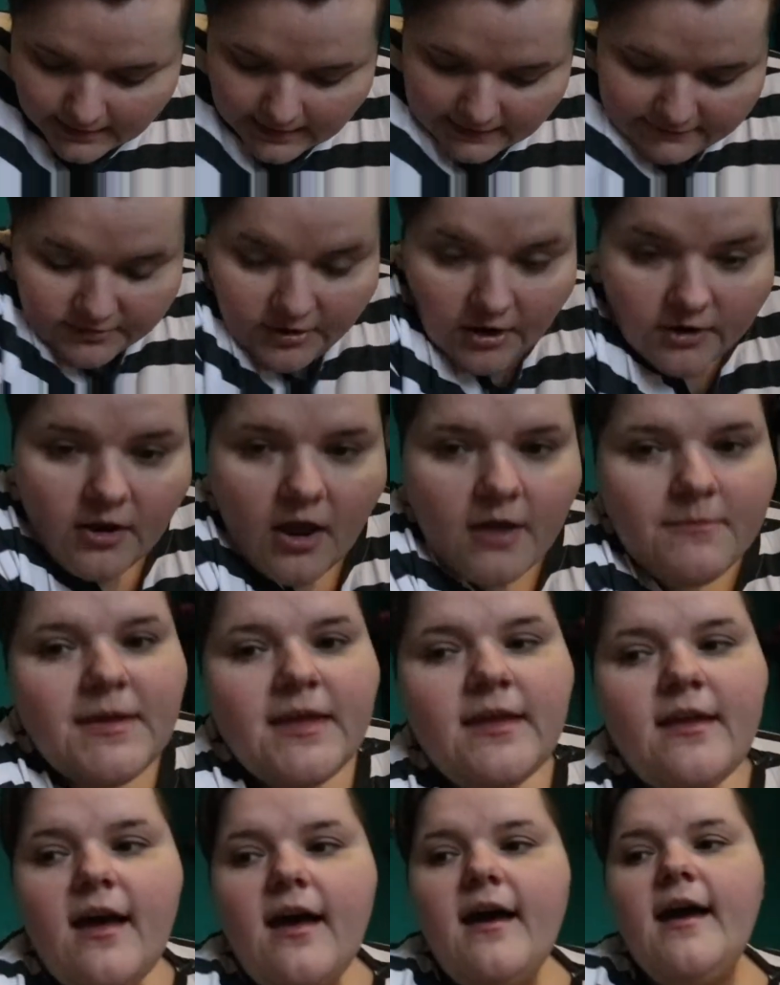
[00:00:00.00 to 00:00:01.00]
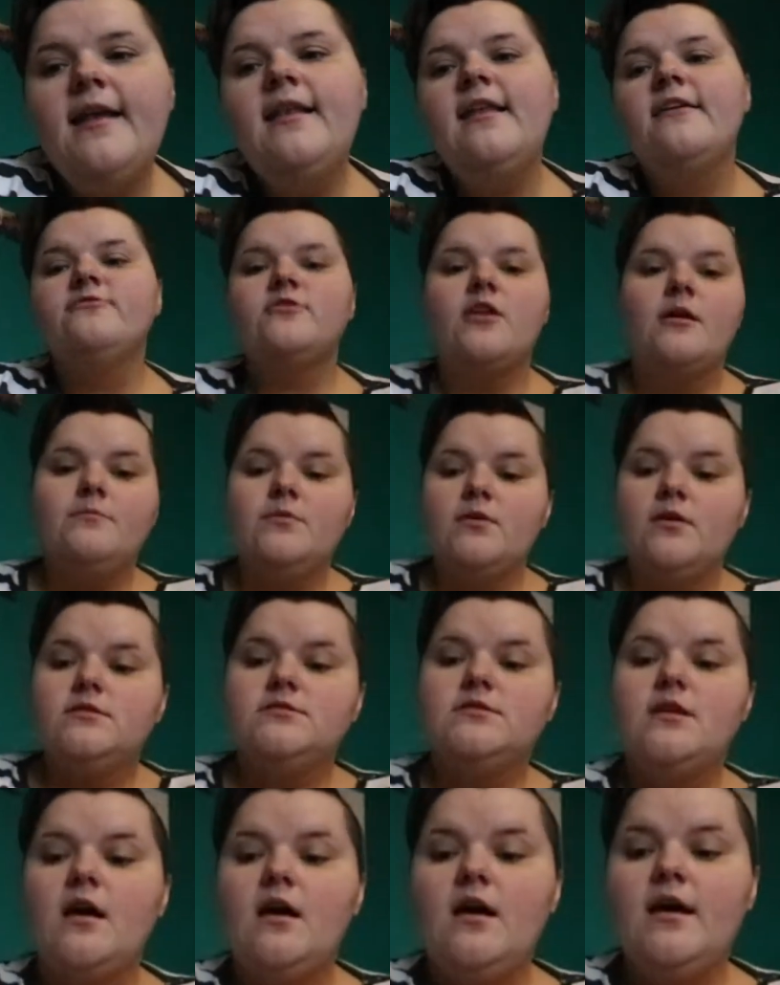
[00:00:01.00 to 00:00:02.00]
if you don't know me, I love
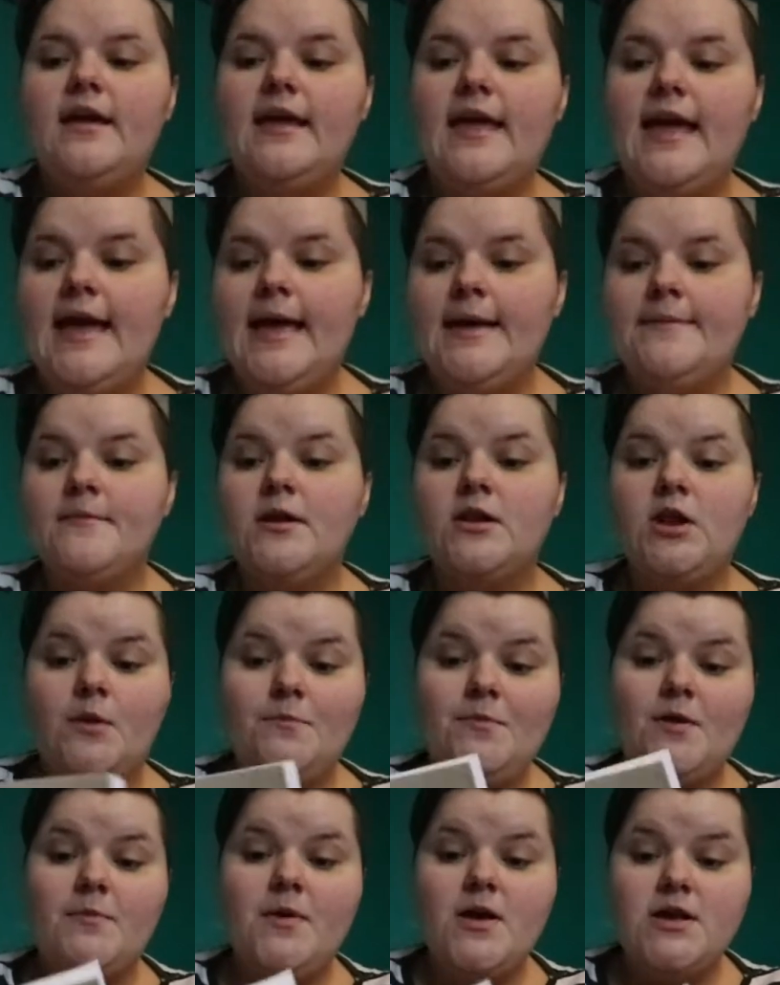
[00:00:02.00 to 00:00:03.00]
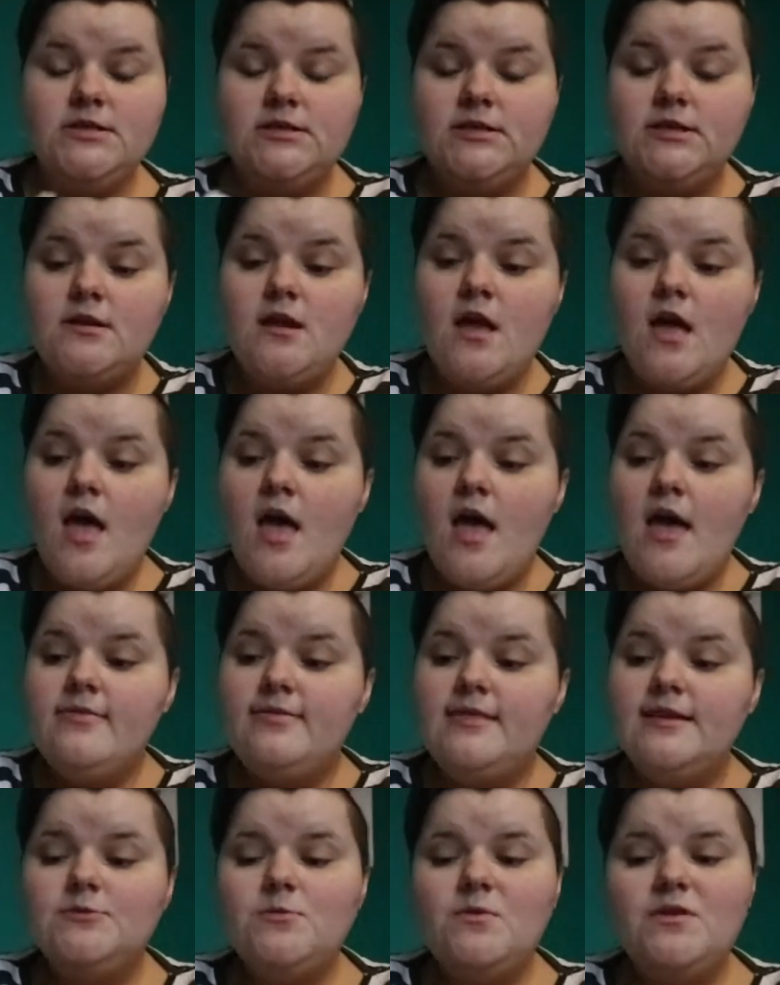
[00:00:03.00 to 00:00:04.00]
notebooks. I am a notebook person.
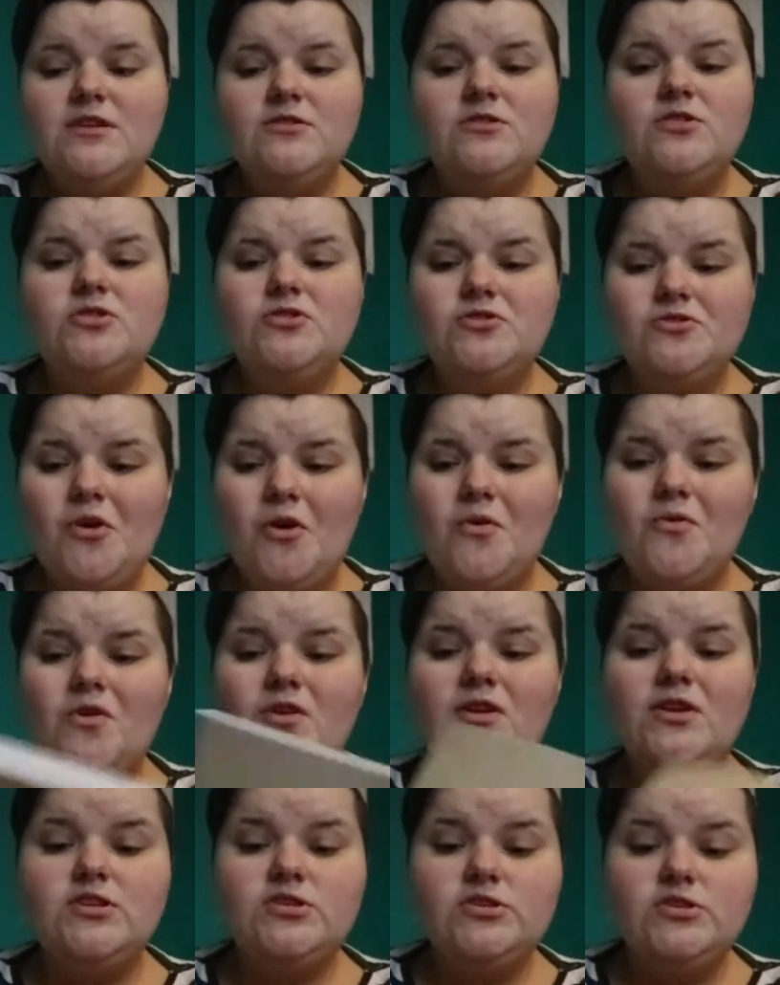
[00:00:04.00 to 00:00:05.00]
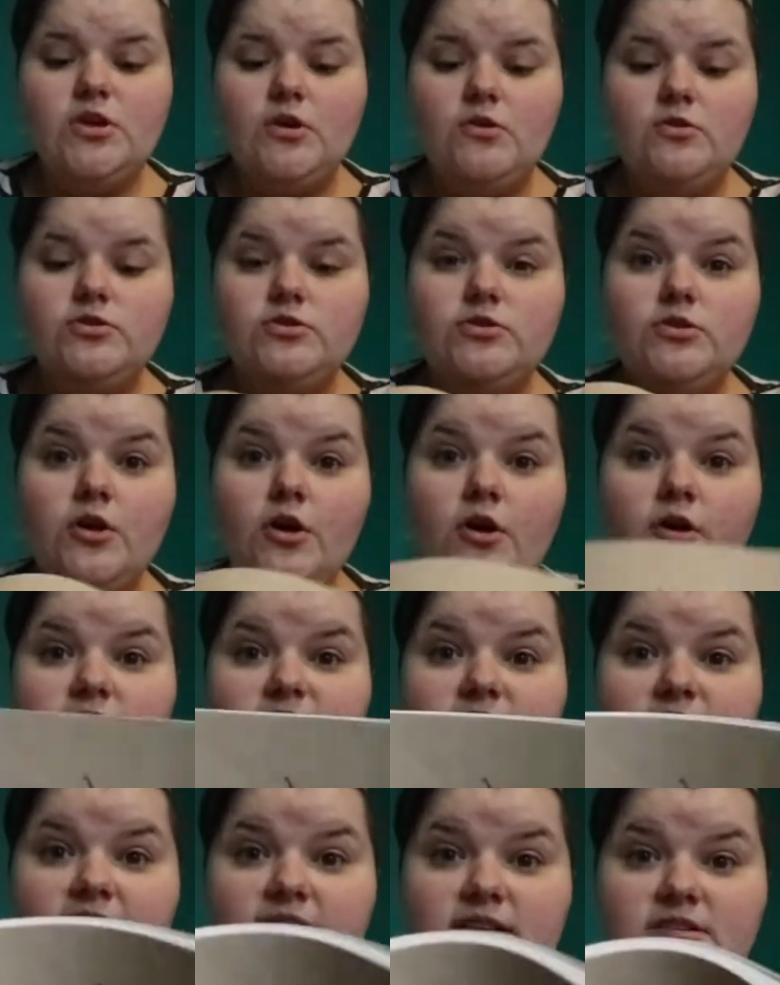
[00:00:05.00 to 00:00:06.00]
This one is so good. It's so
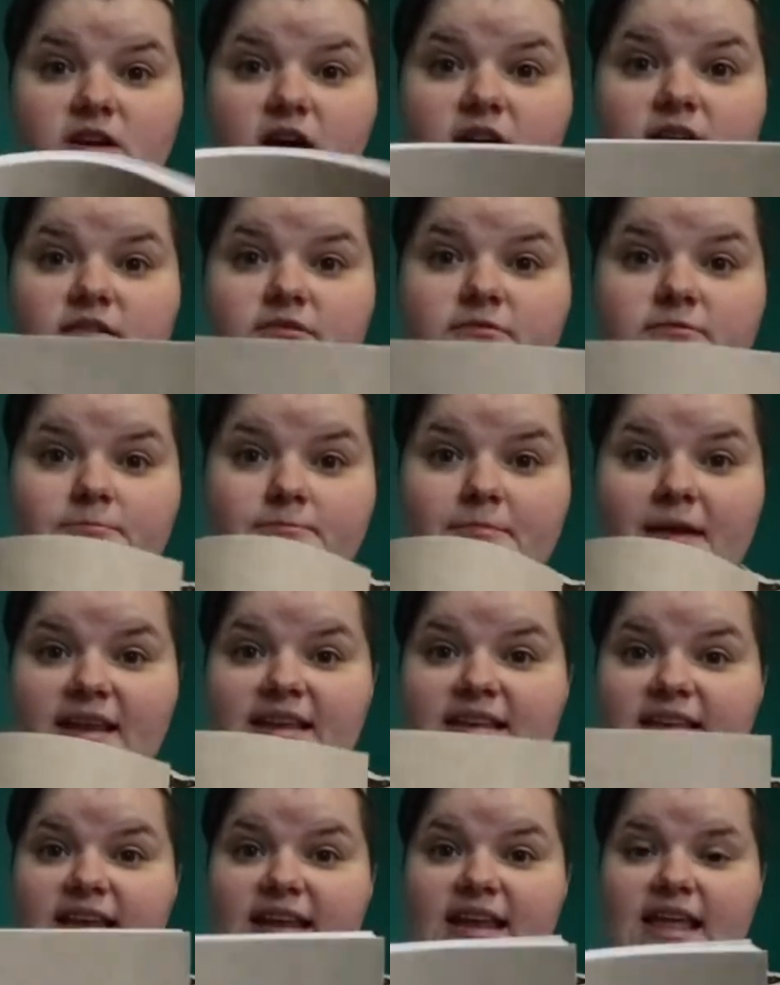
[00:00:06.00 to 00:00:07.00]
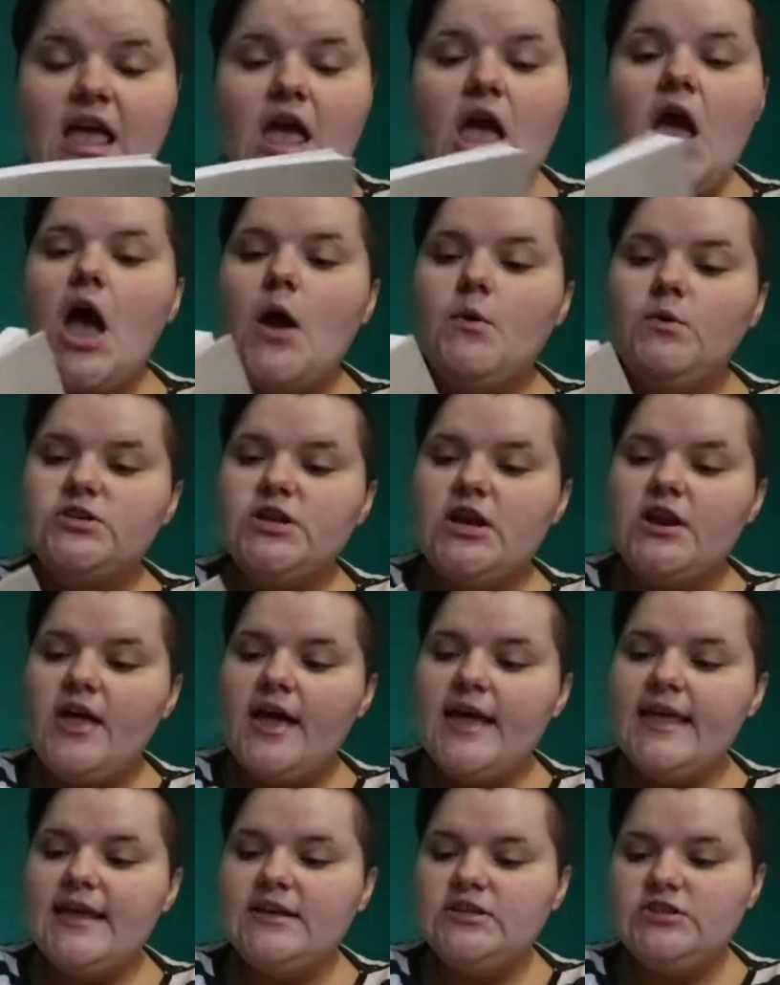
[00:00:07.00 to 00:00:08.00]
soft. It's kind of bendy, which I
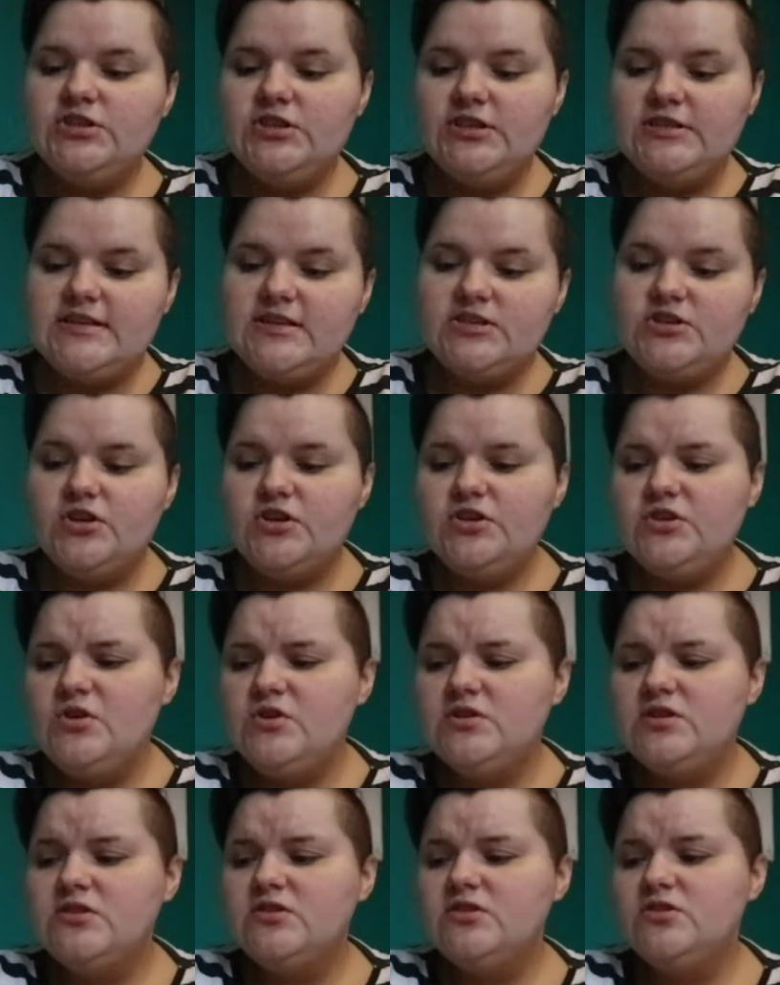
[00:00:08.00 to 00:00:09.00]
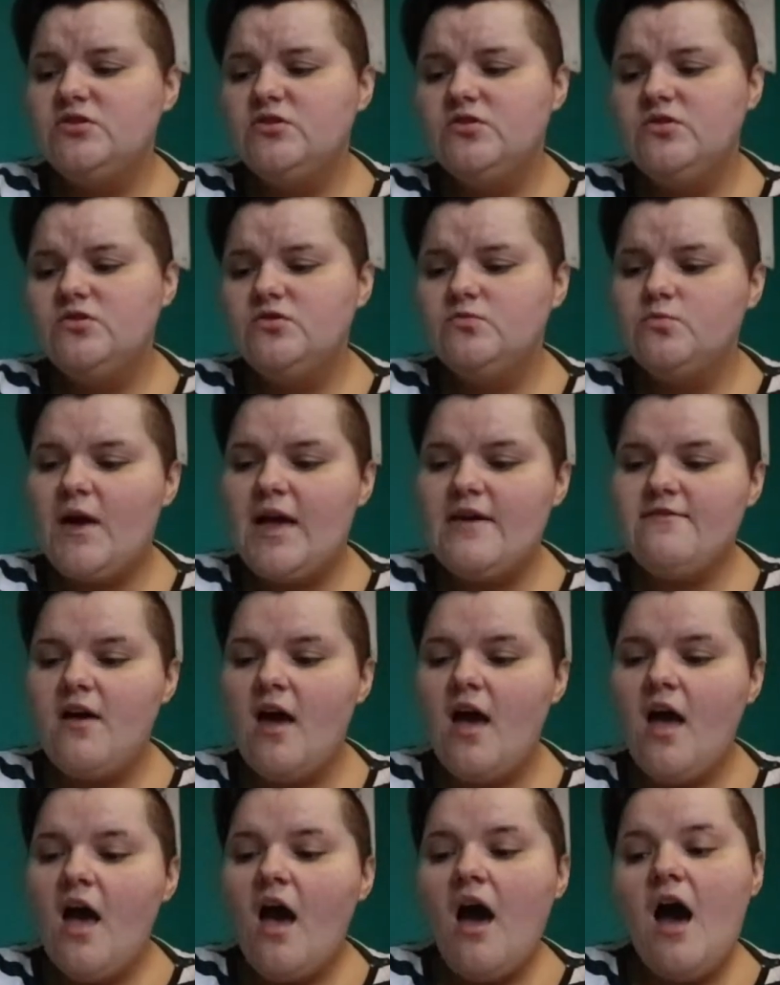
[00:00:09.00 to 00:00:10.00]
like. And she says she can use it to do
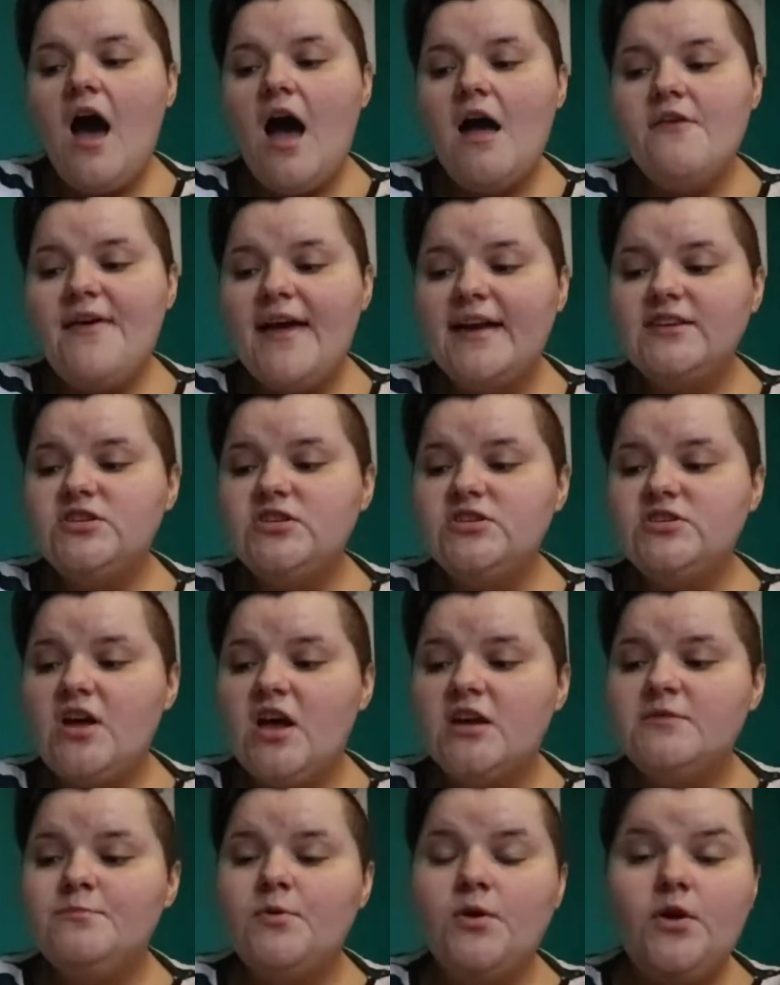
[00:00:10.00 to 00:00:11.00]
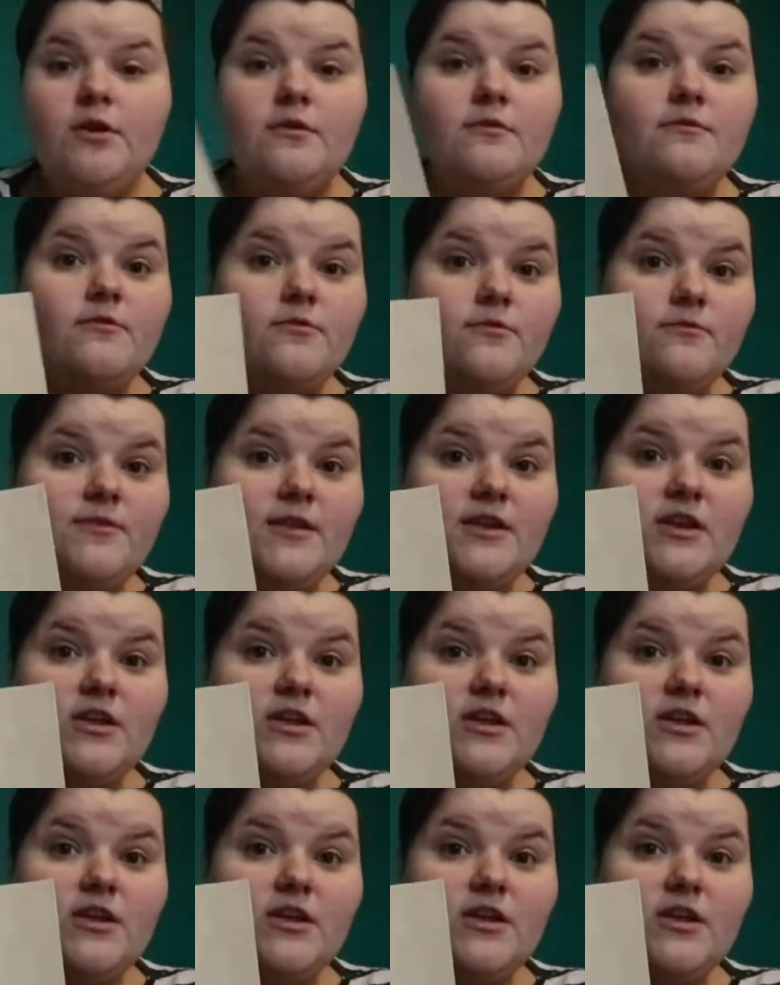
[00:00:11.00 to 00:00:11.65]
whatever. I've actually started putting